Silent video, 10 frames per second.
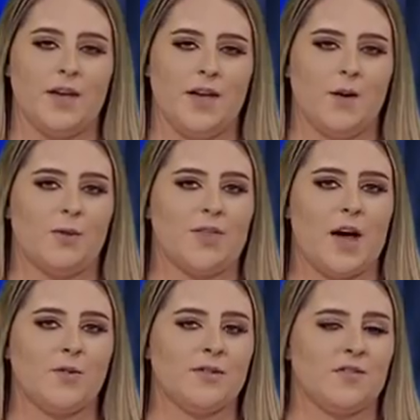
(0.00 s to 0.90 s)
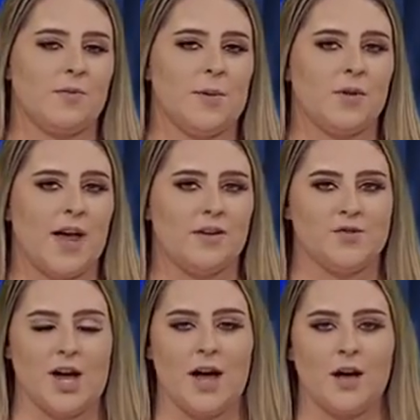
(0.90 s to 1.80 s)
And with thousands of people out of
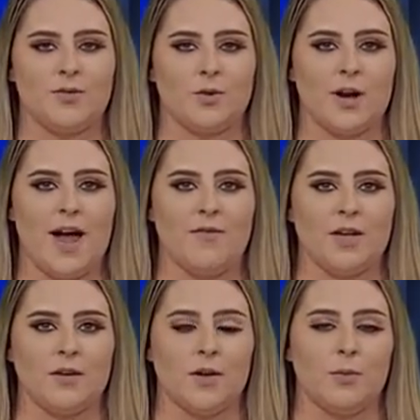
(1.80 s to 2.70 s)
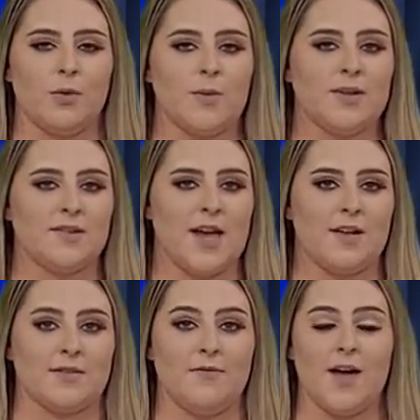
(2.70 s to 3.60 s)
jobs or having their employment
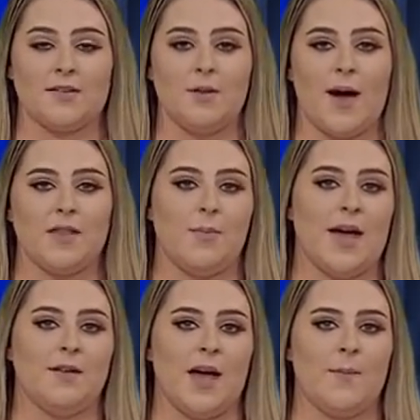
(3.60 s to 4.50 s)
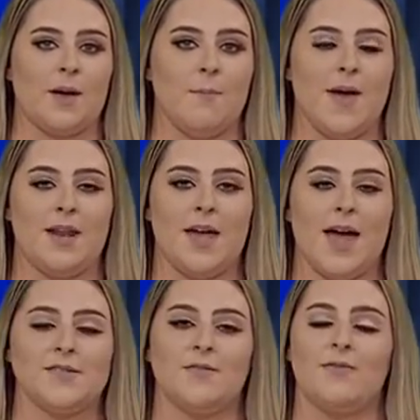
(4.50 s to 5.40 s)
status affected by the pandemic, many
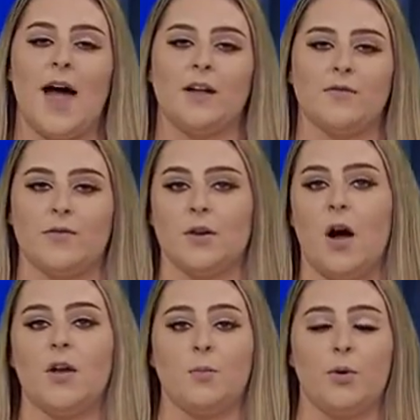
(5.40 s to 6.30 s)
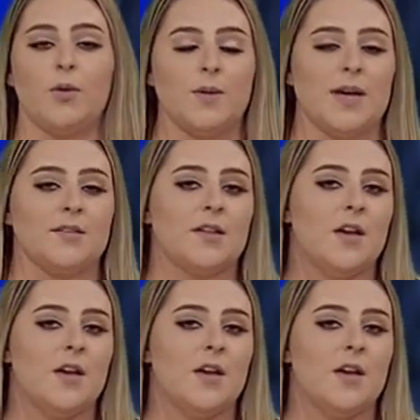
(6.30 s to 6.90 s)
had to file for unemployment.